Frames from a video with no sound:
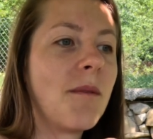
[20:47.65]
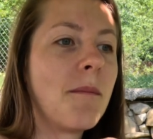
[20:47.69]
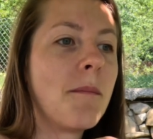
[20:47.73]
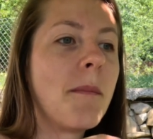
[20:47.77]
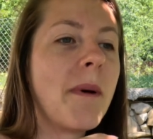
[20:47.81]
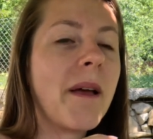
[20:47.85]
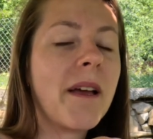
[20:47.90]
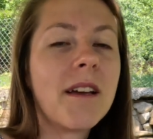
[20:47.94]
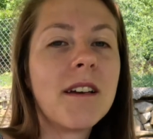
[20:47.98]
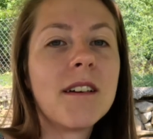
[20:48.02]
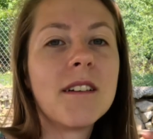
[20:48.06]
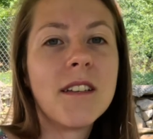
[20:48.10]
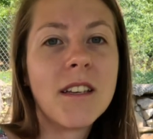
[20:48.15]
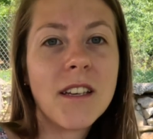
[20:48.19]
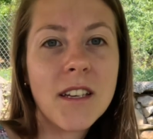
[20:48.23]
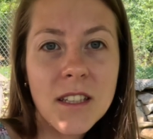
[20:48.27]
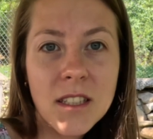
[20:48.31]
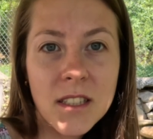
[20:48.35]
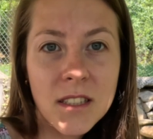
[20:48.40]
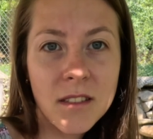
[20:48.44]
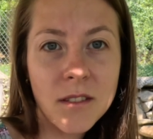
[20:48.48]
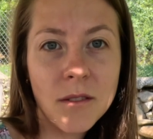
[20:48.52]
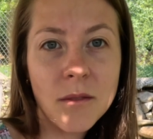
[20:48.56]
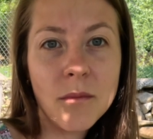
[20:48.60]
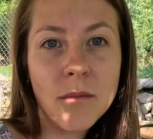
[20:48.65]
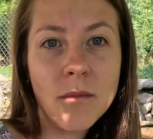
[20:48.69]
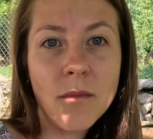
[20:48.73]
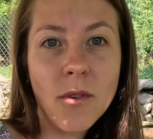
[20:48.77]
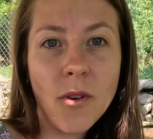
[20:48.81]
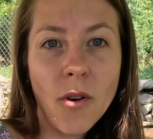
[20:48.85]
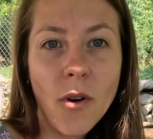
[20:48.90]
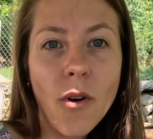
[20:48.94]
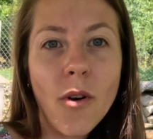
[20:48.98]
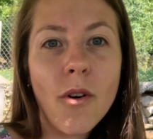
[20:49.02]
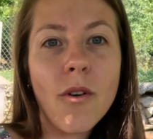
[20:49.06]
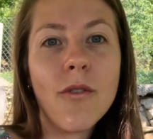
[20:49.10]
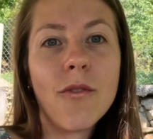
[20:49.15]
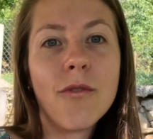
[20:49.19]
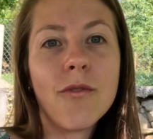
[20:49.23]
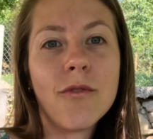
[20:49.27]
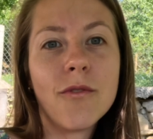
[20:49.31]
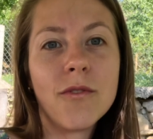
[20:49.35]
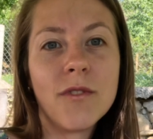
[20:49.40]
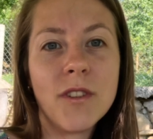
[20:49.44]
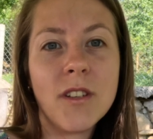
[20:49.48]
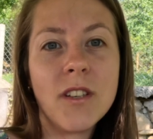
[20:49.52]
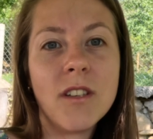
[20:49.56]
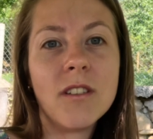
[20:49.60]
mechanism
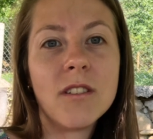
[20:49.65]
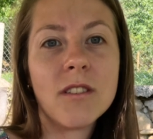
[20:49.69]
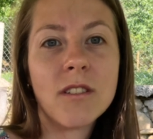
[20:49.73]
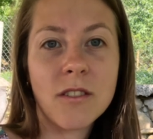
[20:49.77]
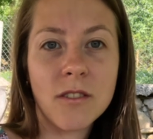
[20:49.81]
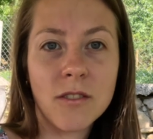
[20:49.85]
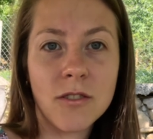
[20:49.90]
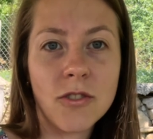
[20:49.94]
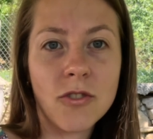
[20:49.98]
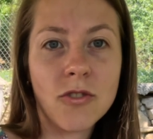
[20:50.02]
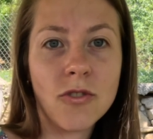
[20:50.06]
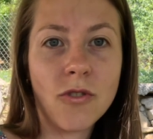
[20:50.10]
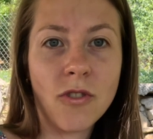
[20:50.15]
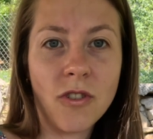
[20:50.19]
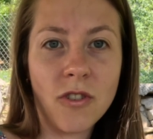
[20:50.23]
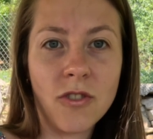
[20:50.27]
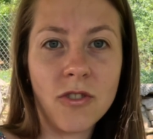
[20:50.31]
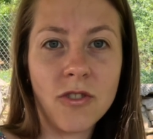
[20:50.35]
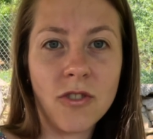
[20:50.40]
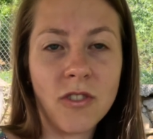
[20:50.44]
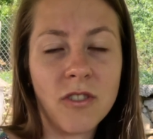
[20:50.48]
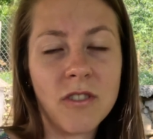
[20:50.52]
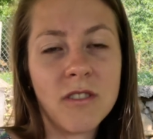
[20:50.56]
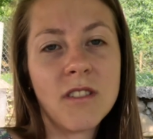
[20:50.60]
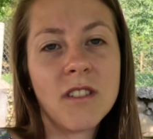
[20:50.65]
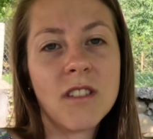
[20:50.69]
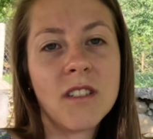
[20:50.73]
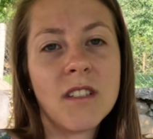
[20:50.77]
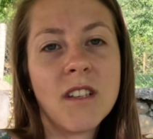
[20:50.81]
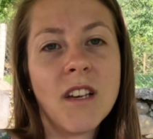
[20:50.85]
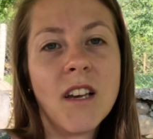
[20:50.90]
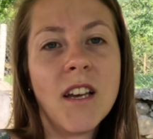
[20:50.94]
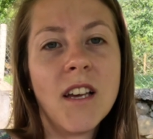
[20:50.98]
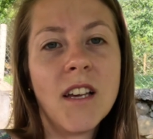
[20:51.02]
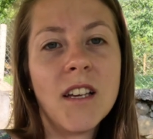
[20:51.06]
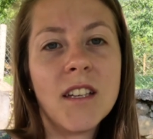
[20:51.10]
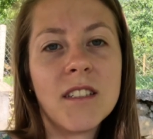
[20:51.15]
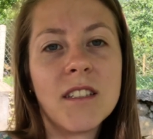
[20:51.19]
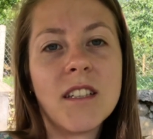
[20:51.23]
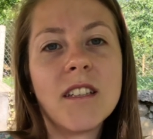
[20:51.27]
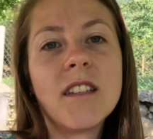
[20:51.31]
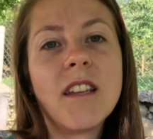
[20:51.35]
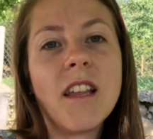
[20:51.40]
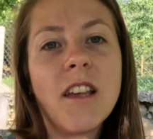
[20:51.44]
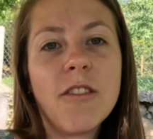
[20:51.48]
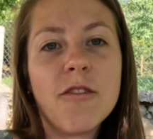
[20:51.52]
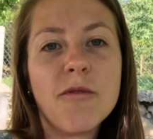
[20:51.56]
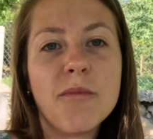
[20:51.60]
of these constructions
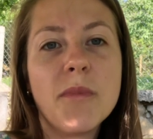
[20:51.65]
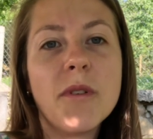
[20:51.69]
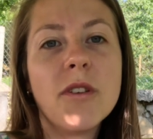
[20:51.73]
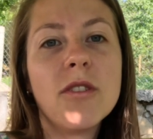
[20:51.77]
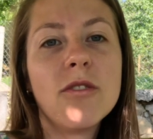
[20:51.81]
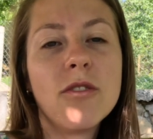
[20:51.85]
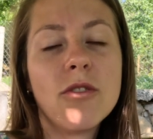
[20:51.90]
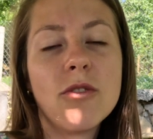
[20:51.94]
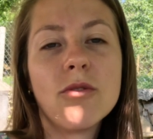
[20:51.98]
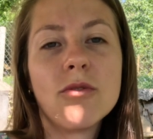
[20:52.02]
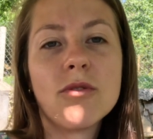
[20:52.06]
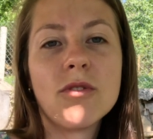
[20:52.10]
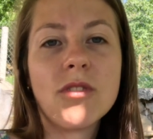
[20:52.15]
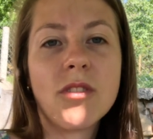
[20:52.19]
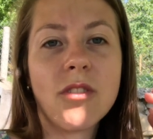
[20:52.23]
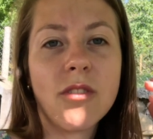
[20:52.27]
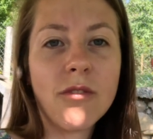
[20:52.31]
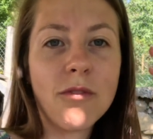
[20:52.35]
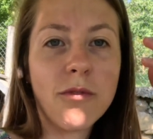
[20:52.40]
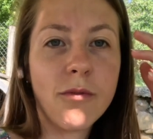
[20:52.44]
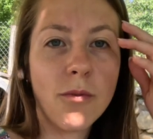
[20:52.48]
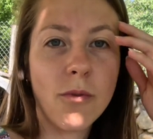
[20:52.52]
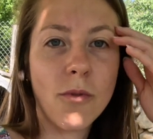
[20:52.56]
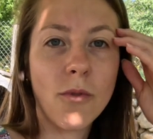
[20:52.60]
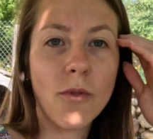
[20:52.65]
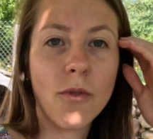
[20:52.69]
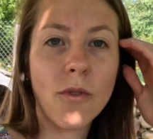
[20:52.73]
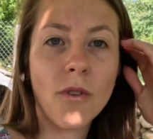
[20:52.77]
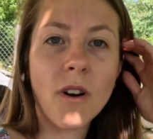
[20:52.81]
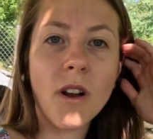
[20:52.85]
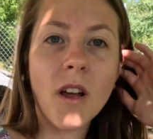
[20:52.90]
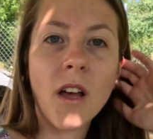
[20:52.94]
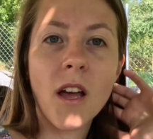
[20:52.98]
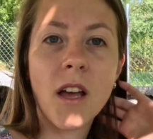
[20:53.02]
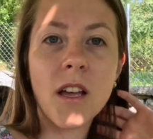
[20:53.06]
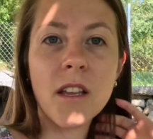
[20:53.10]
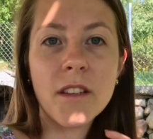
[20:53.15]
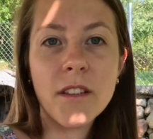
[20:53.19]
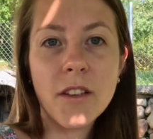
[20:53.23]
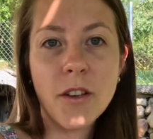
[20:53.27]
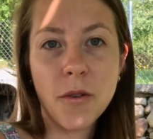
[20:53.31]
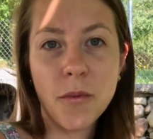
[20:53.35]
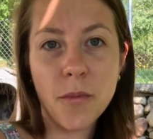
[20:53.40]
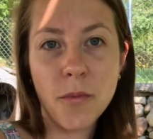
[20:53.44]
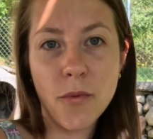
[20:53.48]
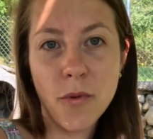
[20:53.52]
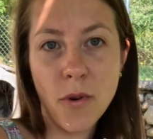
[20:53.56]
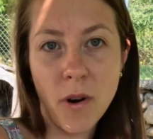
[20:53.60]
that they've been using for
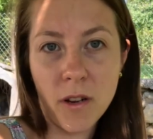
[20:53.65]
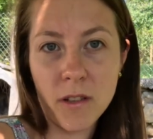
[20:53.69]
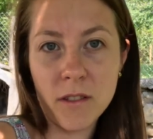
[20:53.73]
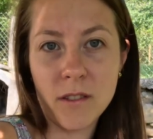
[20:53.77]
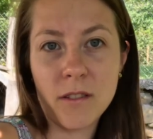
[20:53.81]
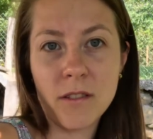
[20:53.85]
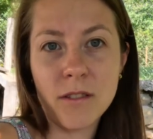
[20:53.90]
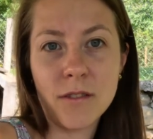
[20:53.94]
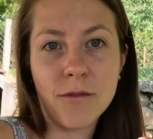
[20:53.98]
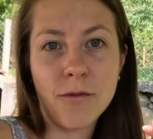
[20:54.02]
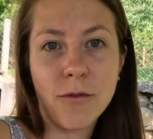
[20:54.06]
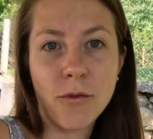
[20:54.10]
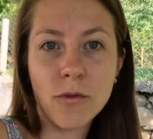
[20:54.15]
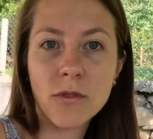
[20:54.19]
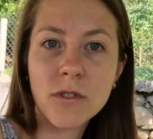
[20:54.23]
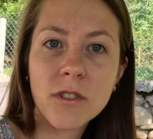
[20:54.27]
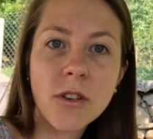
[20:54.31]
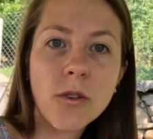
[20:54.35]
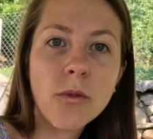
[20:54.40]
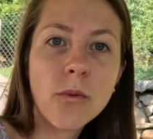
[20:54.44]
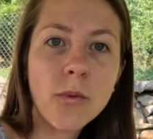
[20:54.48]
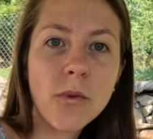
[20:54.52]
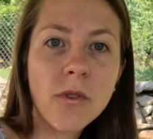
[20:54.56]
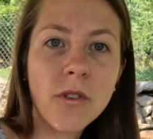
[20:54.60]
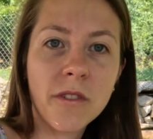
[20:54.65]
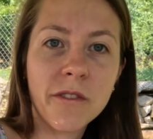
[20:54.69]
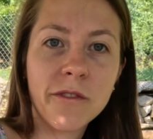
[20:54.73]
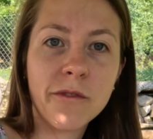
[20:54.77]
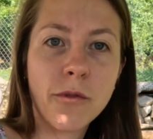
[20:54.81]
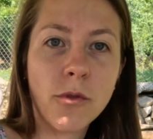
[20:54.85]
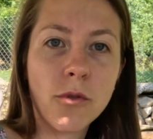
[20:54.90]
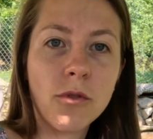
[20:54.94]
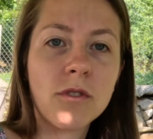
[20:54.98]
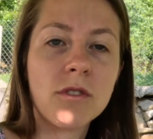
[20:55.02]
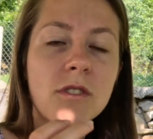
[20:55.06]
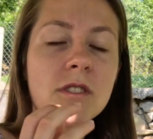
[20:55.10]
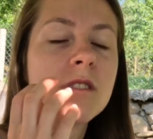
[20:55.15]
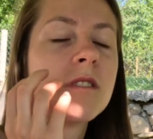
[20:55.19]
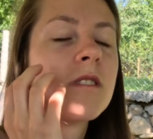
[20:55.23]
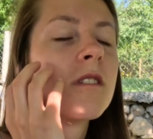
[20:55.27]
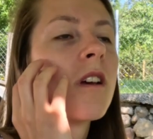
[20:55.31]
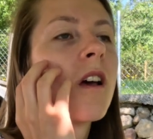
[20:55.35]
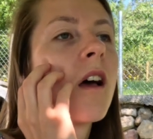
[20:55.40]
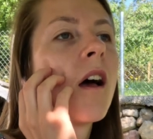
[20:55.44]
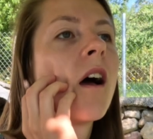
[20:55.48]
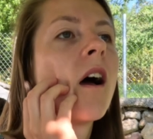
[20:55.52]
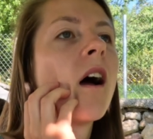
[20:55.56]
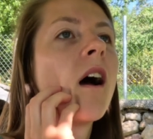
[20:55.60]
their practice, for their workforce.
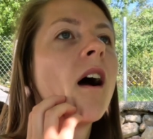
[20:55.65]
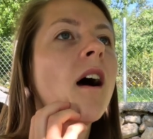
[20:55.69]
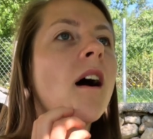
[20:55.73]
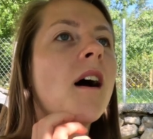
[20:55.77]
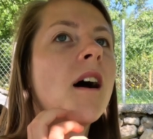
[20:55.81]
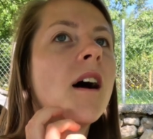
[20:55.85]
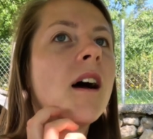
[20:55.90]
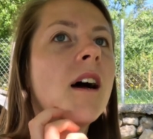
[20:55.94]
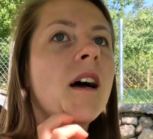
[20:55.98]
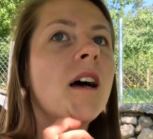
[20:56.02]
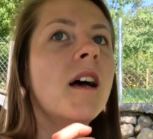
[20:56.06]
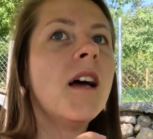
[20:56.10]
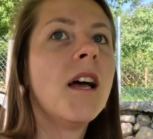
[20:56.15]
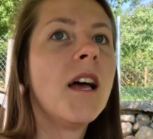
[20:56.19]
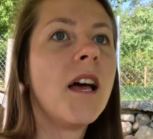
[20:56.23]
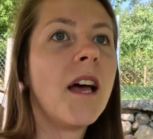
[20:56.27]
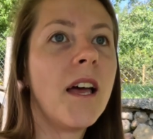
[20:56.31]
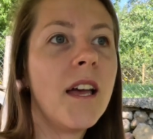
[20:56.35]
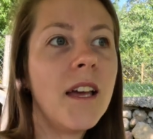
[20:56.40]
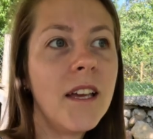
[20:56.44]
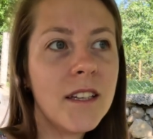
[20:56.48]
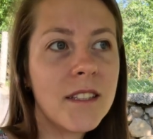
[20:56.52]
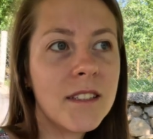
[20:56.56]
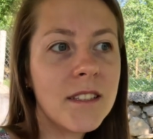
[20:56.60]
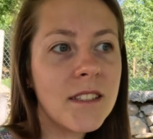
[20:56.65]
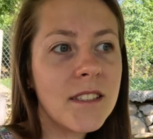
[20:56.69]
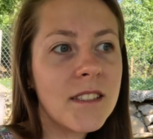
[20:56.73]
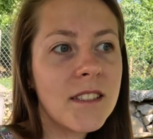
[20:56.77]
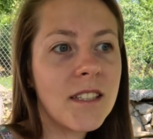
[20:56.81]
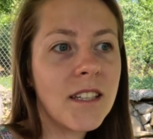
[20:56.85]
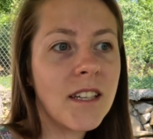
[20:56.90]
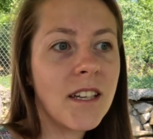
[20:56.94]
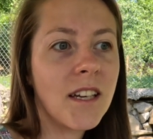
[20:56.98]
And